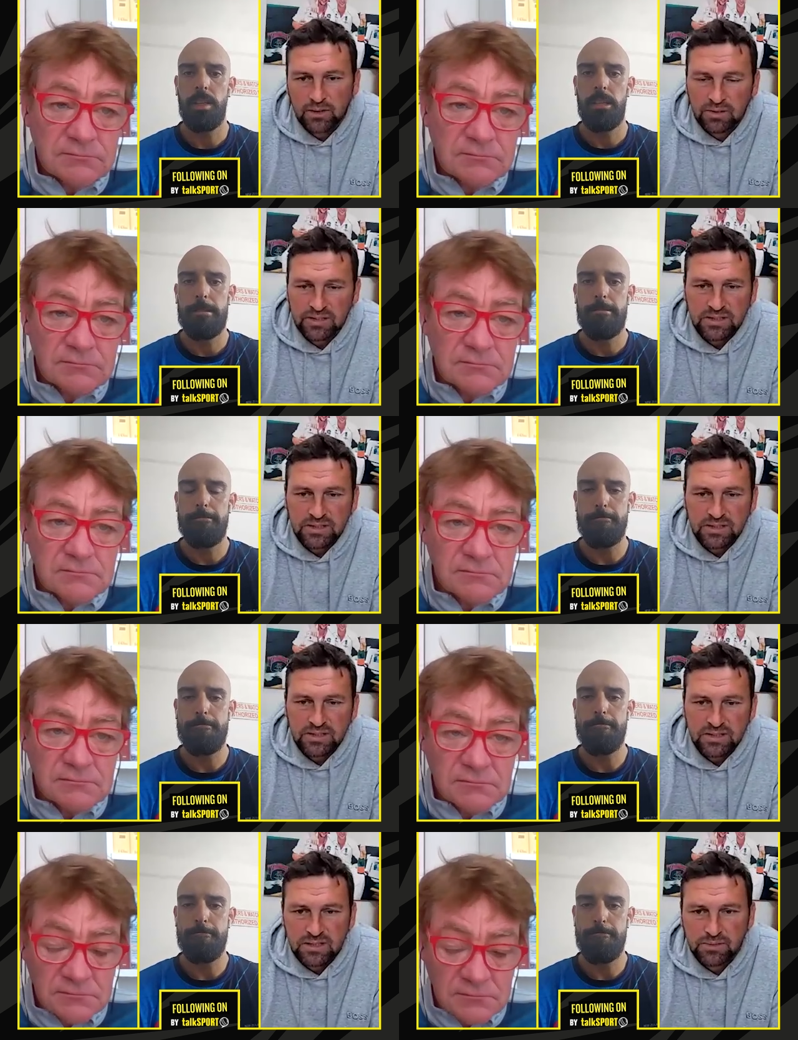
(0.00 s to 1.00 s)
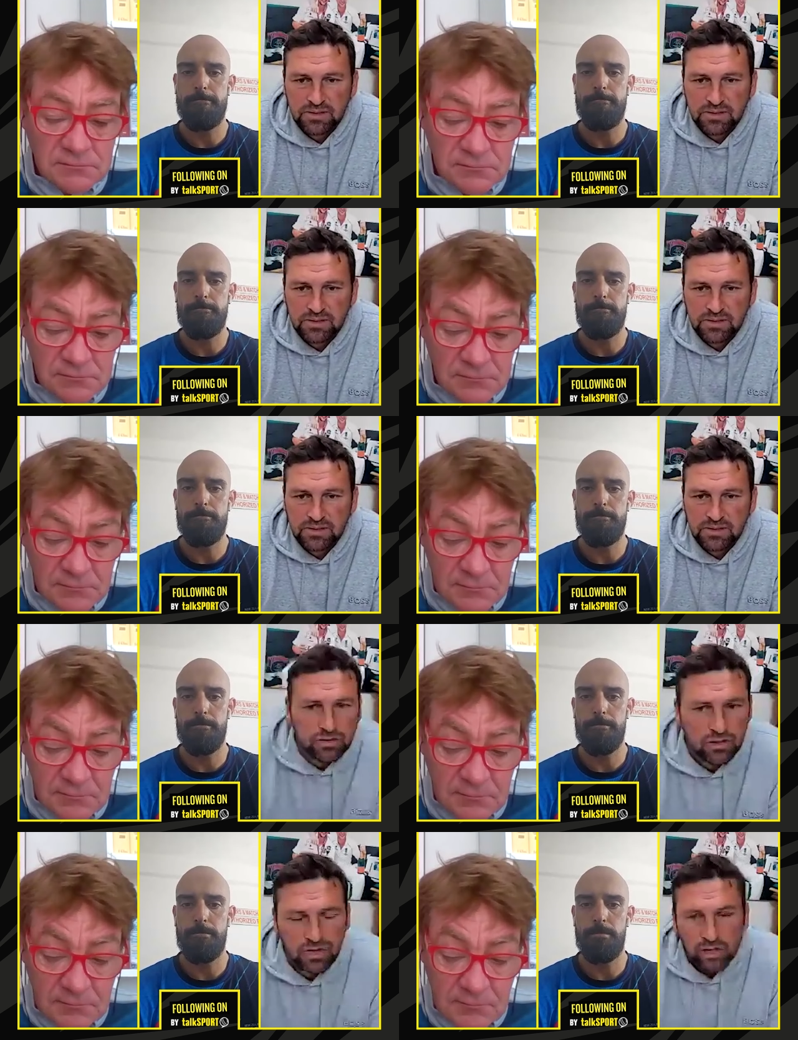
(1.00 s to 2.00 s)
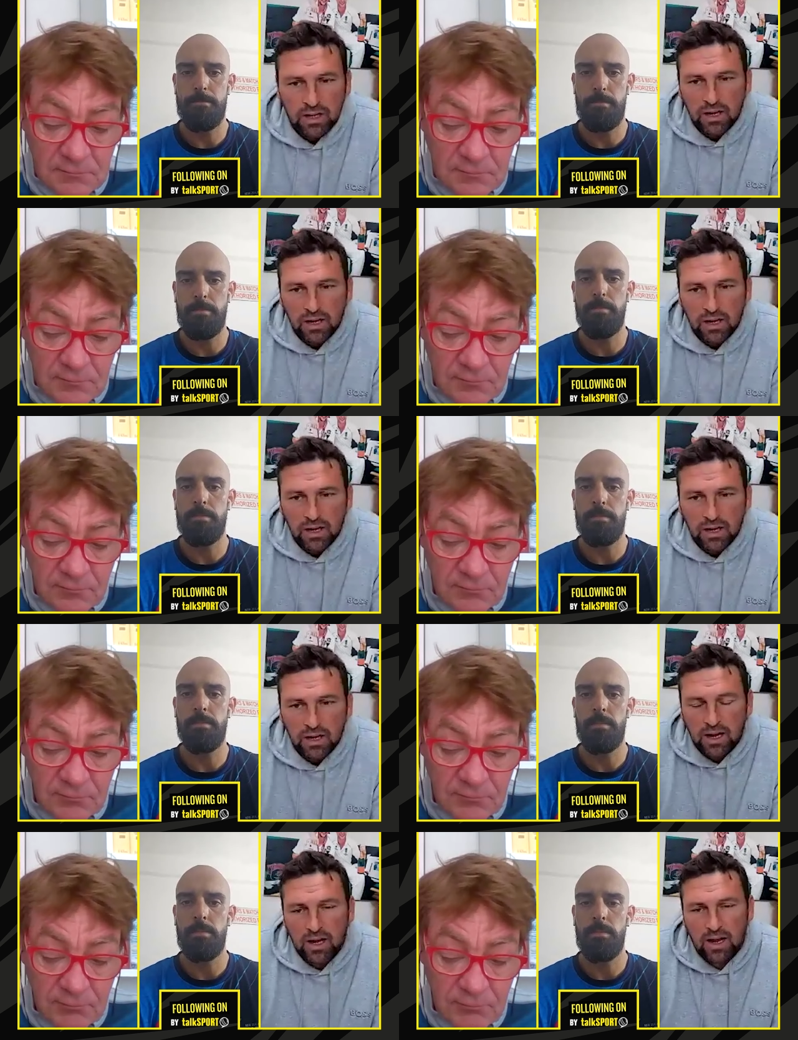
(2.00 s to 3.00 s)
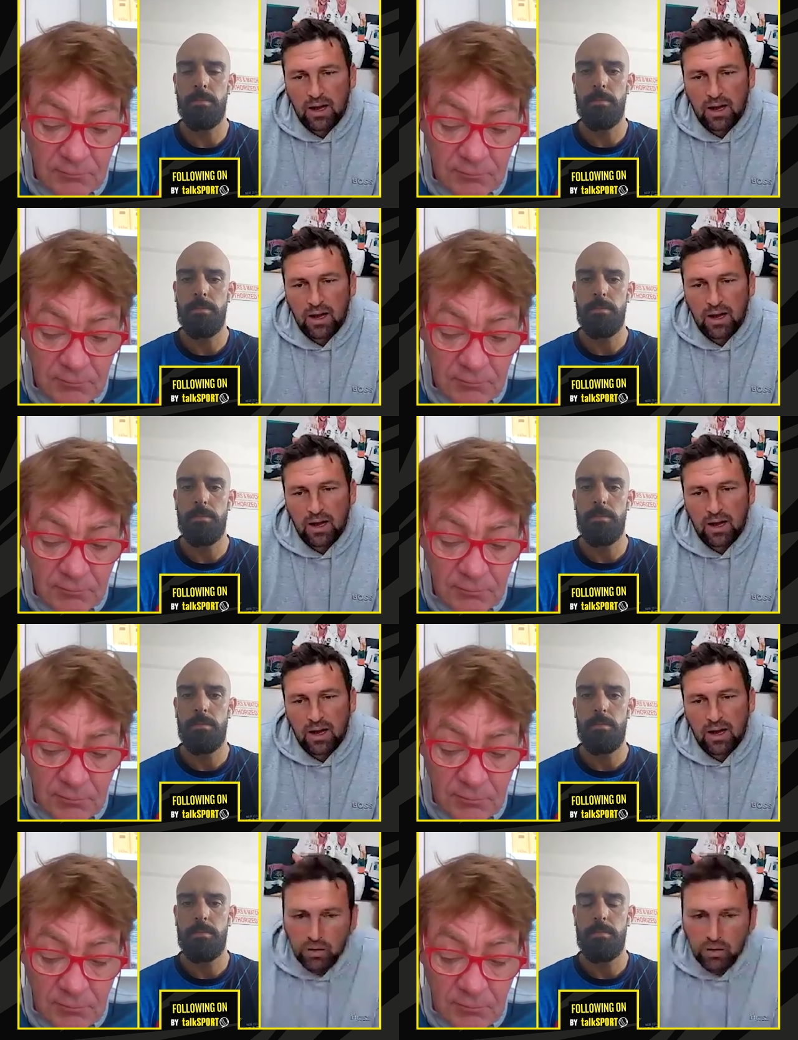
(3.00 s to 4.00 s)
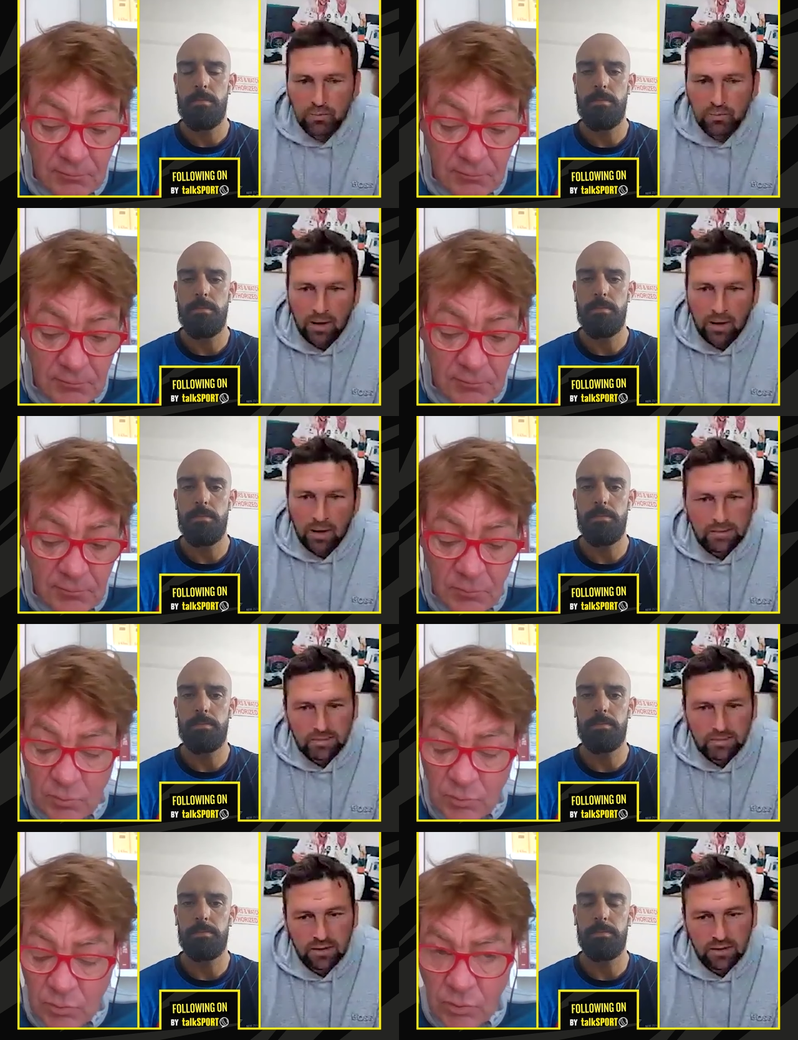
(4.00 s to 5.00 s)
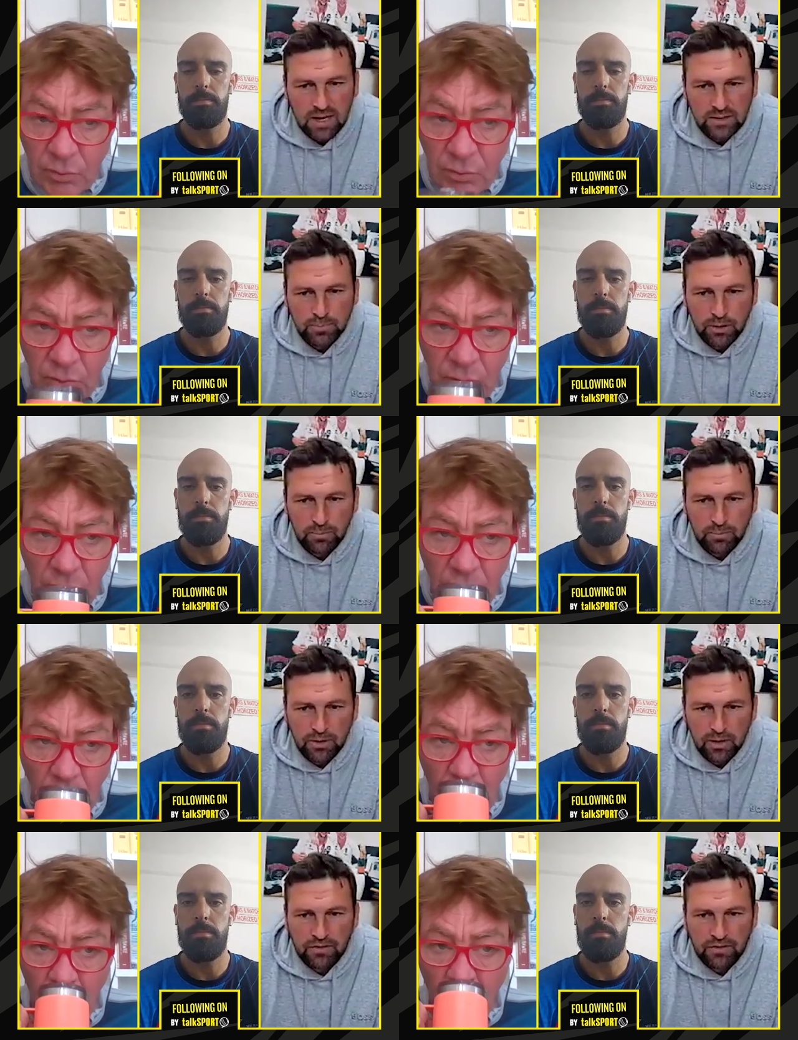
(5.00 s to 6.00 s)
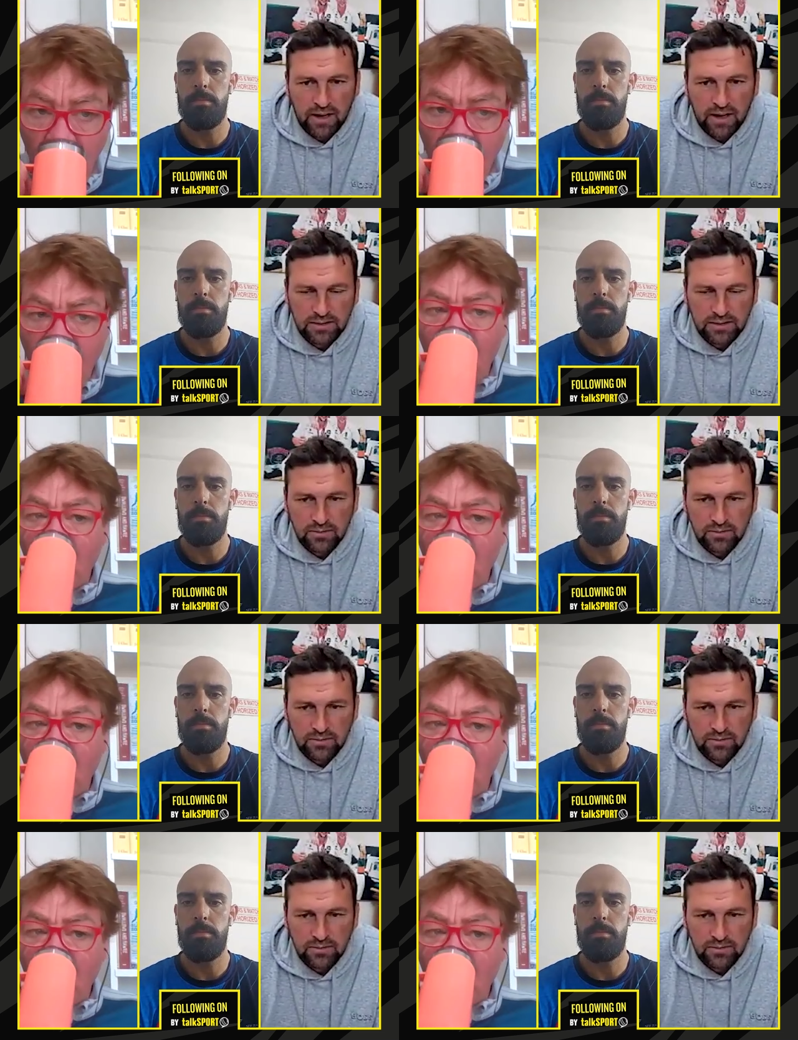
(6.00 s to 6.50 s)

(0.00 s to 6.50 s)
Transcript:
Speaker 1: the recent series. Yeah, they lost um, two one, but, I mean, you know, these guys put up a, a fight.